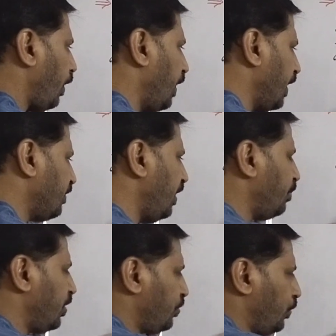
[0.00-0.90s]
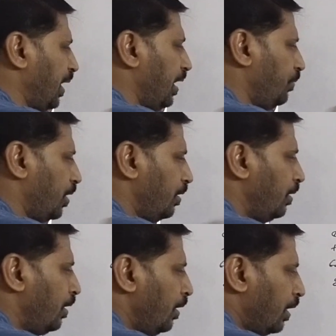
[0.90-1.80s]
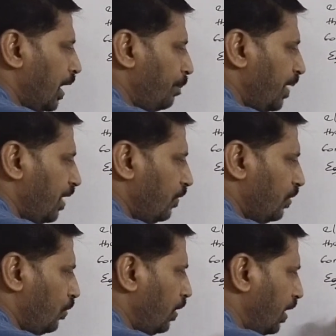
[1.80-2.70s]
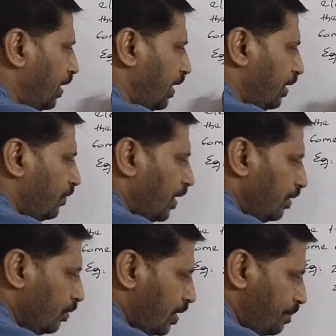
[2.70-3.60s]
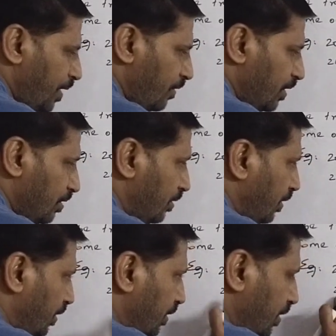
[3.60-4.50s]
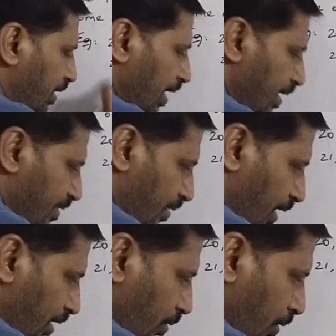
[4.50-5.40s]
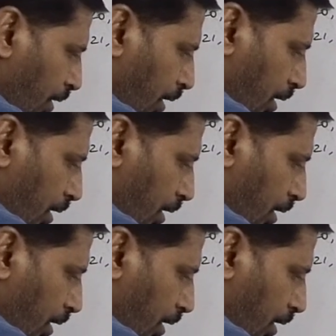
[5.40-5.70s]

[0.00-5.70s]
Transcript: Next number is 21, compare with 20 greater value, compare with 30 lesser value,